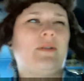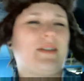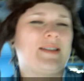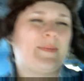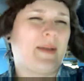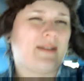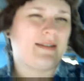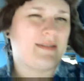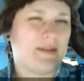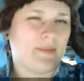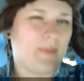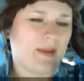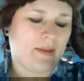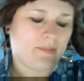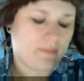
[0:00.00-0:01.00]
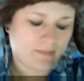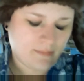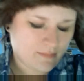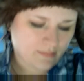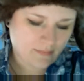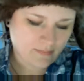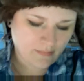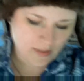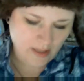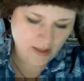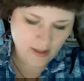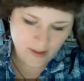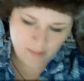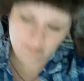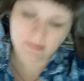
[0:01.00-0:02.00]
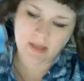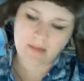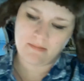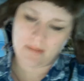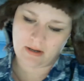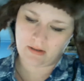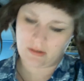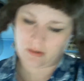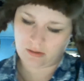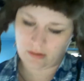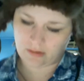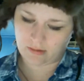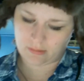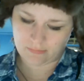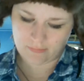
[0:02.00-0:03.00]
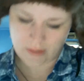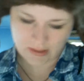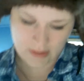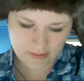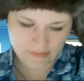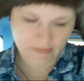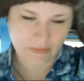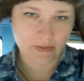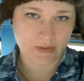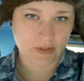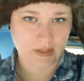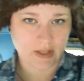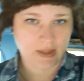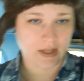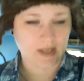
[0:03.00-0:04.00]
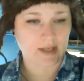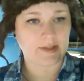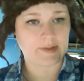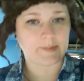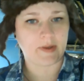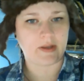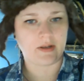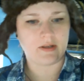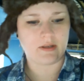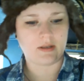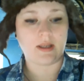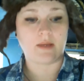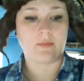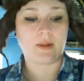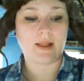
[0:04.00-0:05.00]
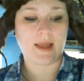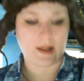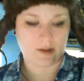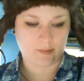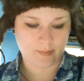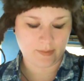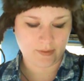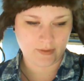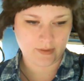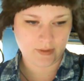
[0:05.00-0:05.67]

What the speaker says: we don't expect it to like be a miracle solution to things, but it will help.